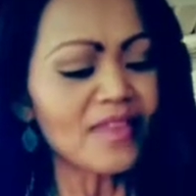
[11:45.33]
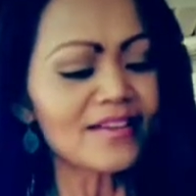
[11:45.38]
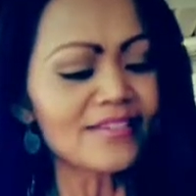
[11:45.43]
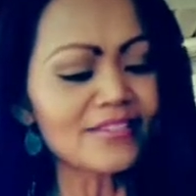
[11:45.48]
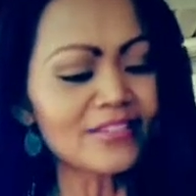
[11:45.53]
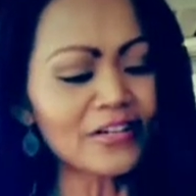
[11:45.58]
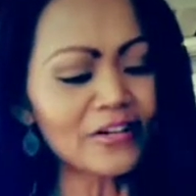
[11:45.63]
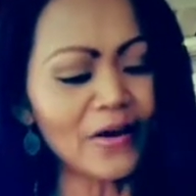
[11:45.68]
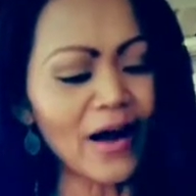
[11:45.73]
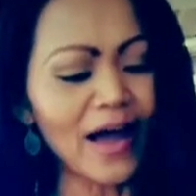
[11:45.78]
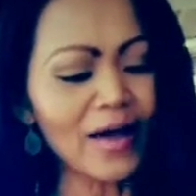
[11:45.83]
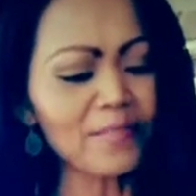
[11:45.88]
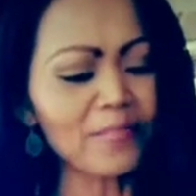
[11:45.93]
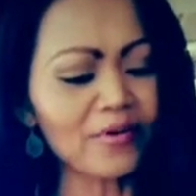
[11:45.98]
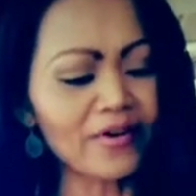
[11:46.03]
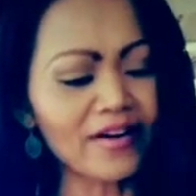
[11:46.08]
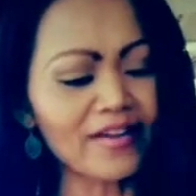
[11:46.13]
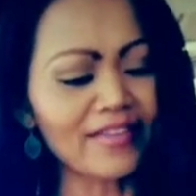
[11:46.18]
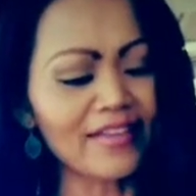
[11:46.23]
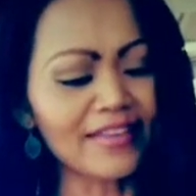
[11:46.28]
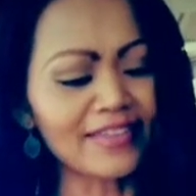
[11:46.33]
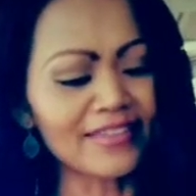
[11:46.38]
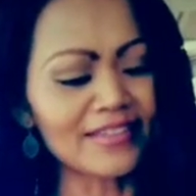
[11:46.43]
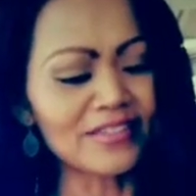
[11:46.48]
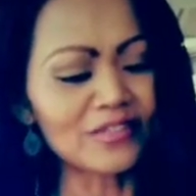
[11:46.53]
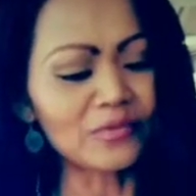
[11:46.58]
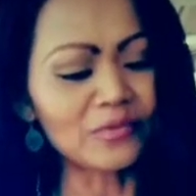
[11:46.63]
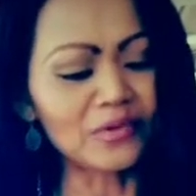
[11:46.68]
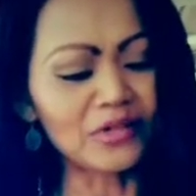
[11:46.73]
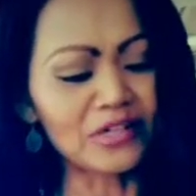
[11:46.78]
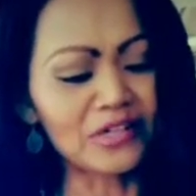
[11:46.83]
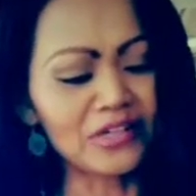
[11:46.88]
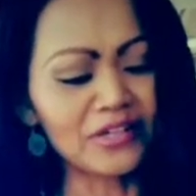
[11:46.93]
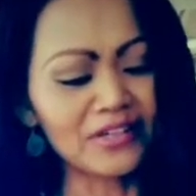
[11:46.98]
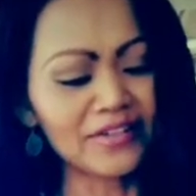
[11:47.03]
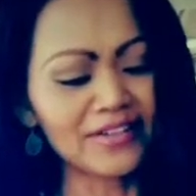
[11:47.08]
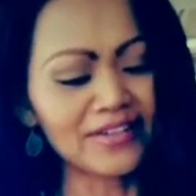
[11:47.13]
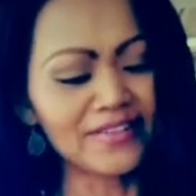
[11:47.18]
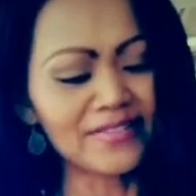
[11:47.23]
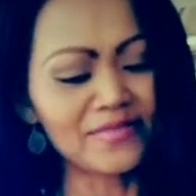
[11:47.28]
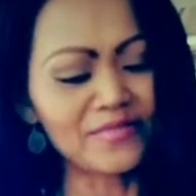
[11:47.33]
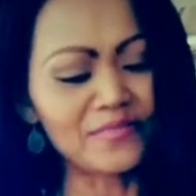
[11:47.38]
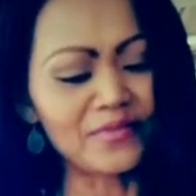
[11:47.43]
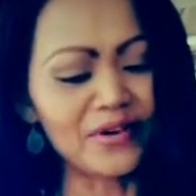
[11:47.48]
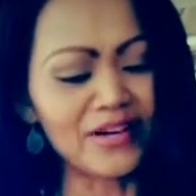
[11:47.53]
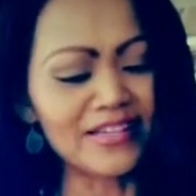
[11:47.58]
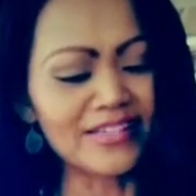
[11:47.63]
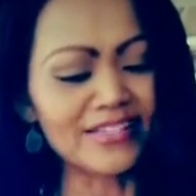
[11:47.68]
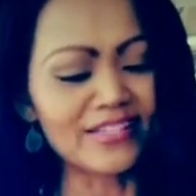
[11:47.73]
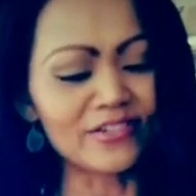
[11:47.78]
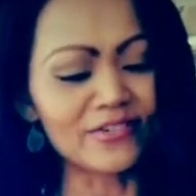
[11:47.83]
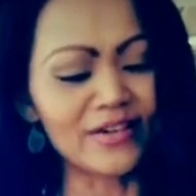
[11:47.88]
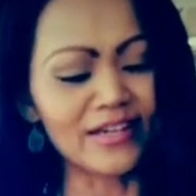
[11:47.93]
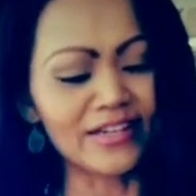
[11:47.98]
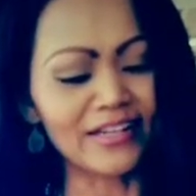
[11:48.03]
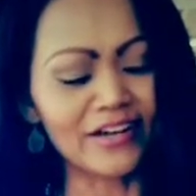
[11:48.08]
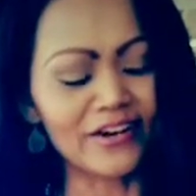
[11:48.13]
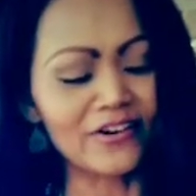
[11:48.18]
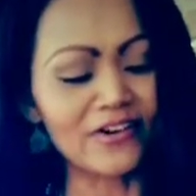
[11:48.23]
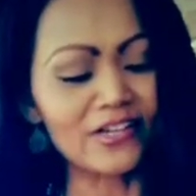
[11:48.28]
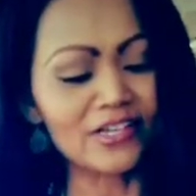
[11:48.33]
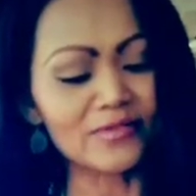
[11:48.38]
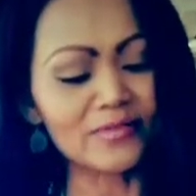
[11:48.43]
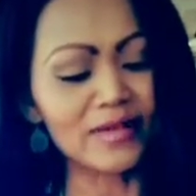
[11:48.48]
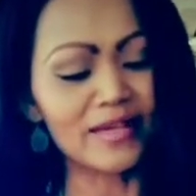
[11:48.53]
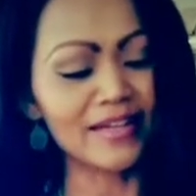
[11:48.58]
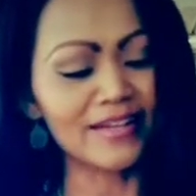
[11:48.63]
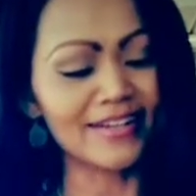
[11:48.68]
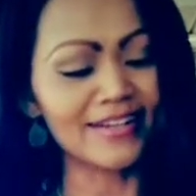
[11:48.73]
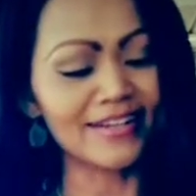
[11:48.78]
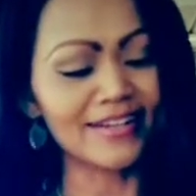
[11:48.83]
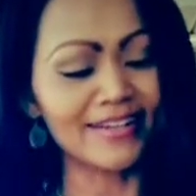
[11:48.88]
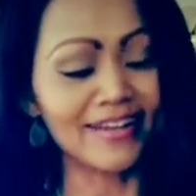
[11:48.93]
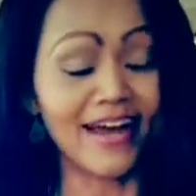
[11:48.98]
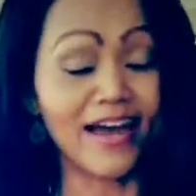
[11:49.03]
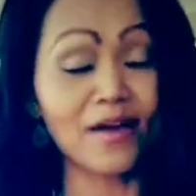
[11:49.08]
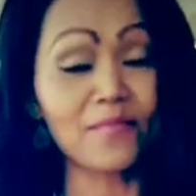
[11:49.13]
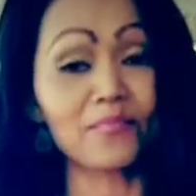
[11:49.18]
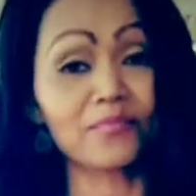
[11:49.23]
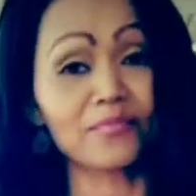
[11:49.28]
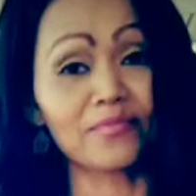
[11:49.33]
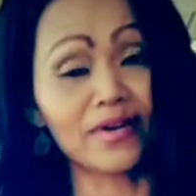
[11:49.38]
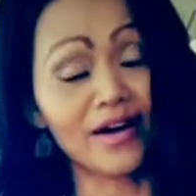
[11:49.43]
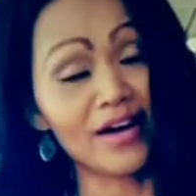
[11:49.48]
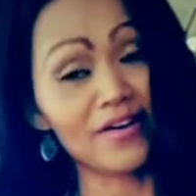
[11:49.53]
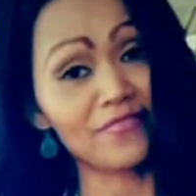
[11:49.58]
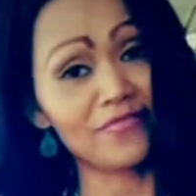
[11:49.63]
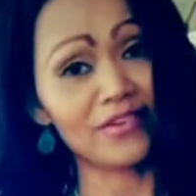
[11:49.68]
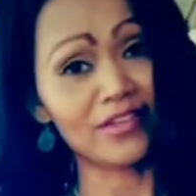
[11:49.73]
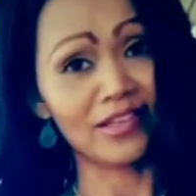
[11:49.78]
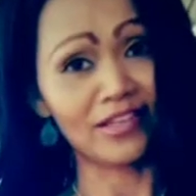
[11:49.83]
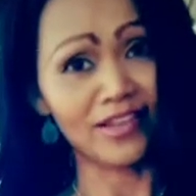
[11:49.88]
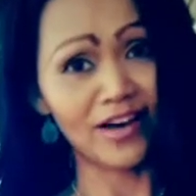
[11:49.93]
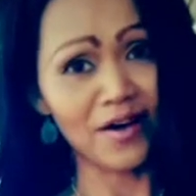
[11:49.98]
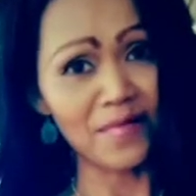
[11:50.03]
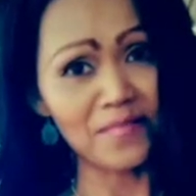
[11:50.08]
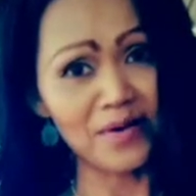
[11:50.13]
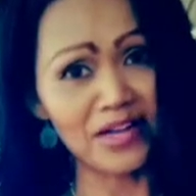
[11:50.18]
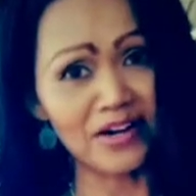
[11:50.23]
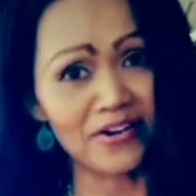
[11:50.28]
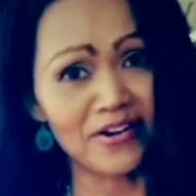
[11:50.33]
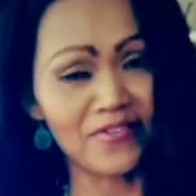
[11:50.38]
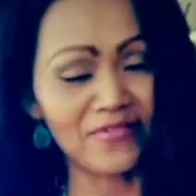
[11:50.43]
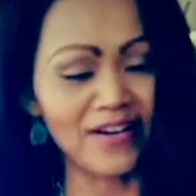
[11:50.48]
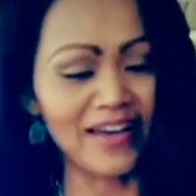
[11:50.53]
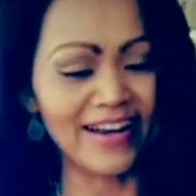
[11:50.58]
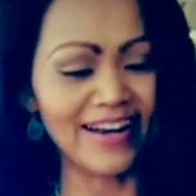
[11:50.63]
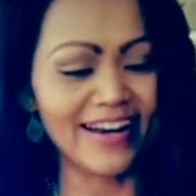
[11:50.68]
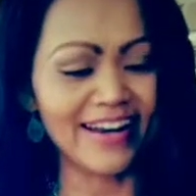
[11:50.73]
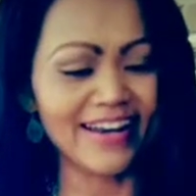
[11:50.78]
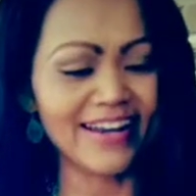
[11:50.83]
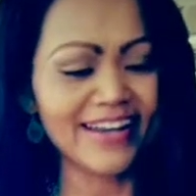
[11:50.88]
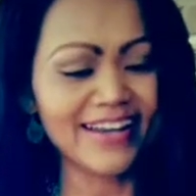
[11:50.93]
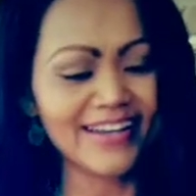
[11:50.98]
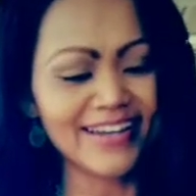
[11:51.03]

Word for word: So I pray that this word brings you encouragement. I, I feel a lot better already.